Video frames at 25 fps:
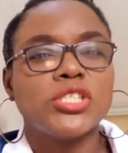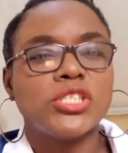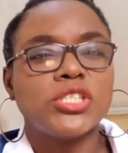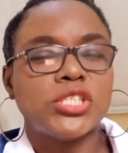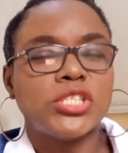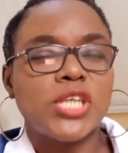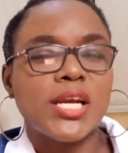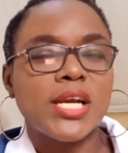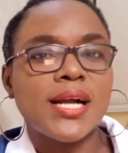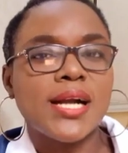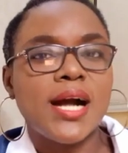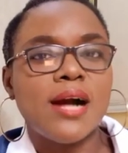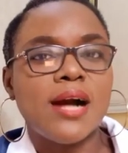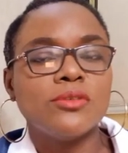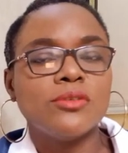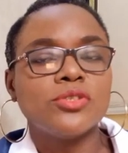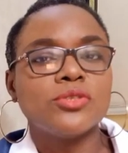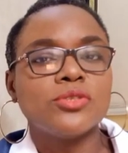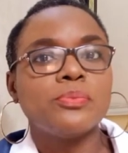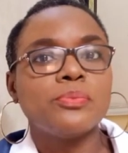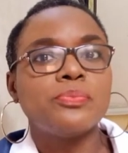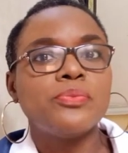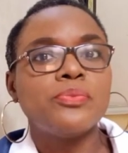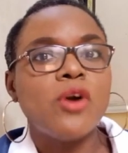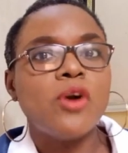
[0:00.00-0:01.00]
check out
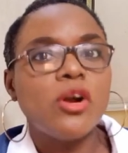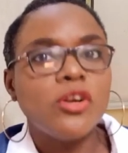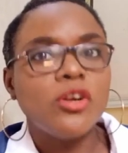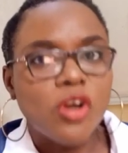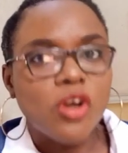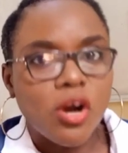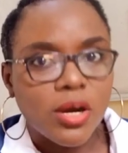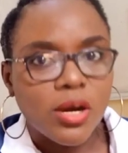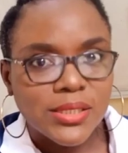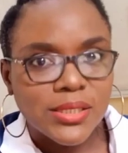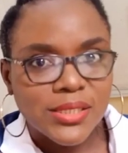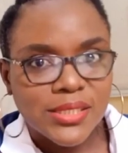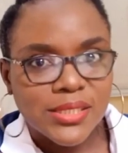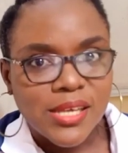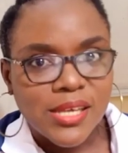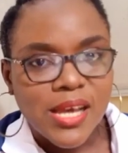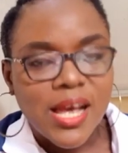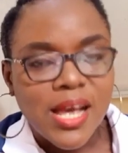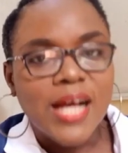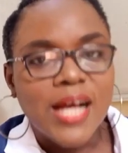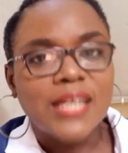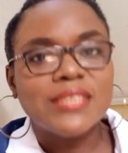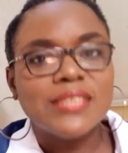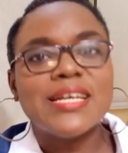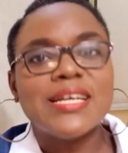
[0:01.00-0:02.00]
products
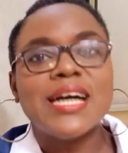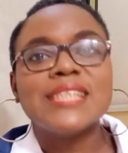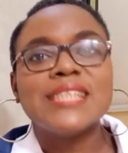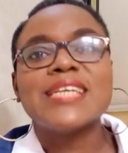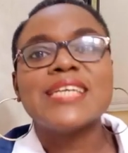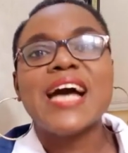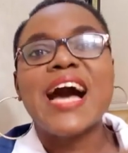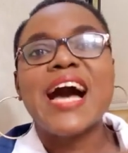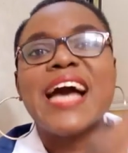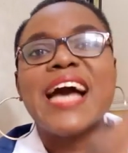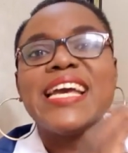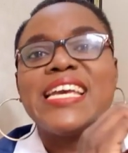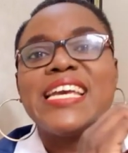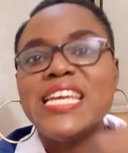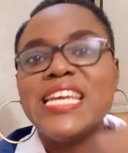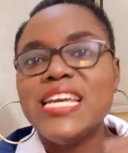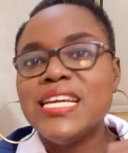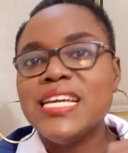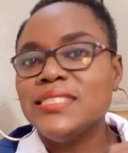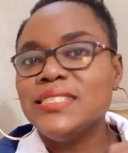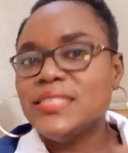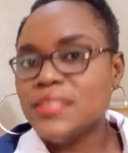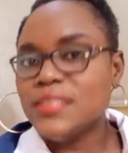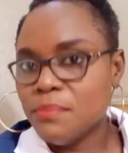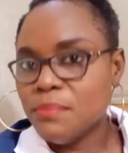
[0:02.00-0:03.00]
that are
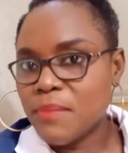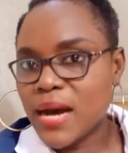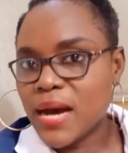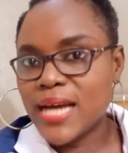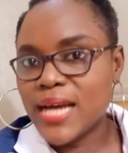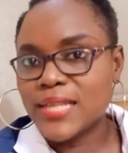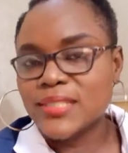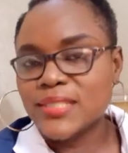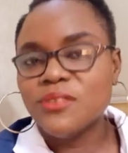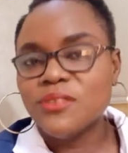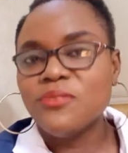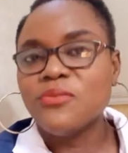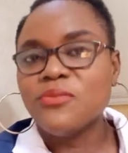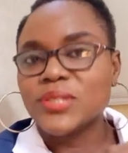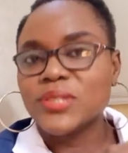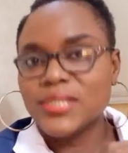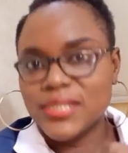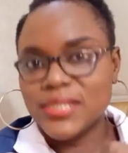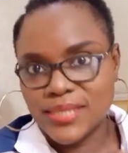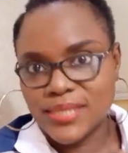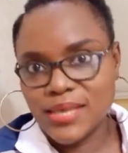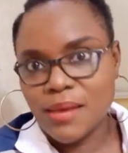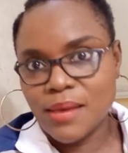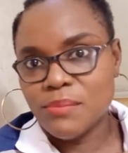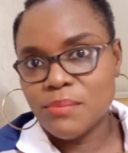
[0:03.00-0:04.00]
in demand for
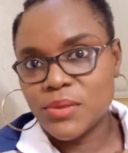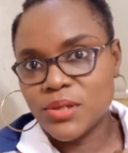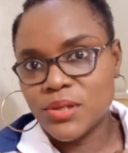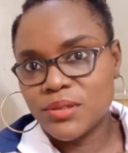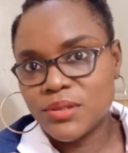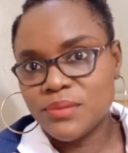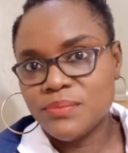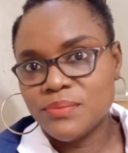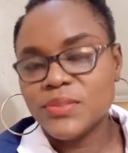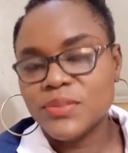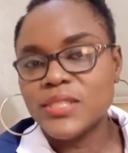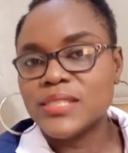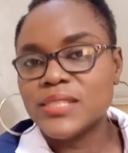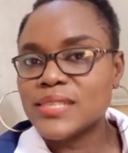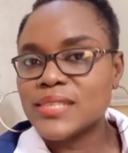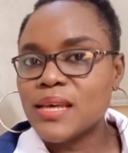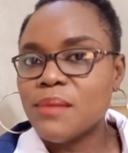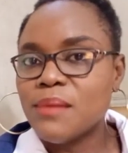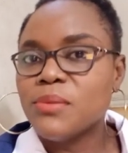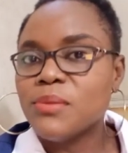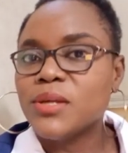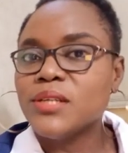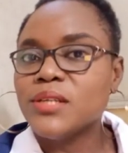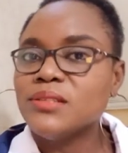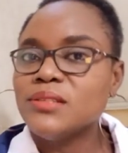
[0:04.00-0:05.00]
December,
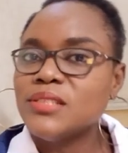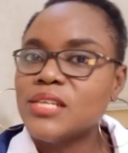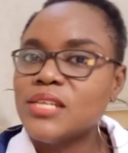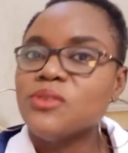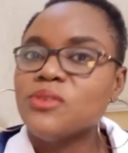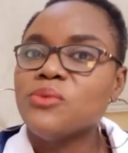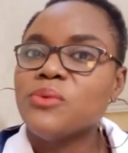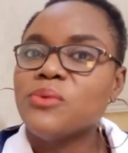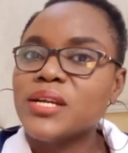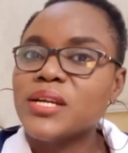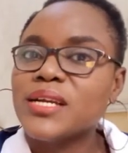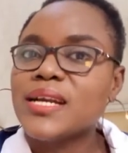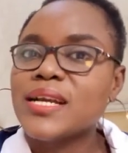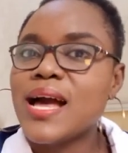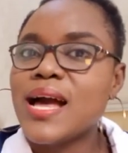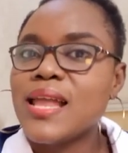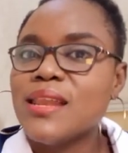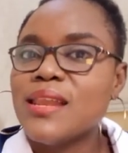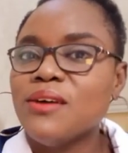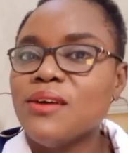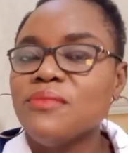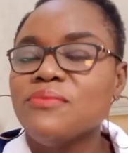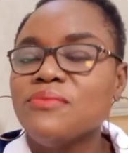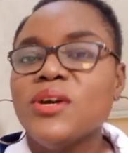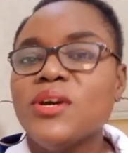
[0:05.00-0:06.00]
December, January
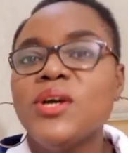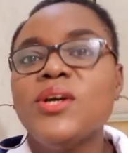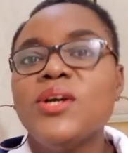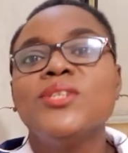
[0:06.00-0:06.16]
kind of,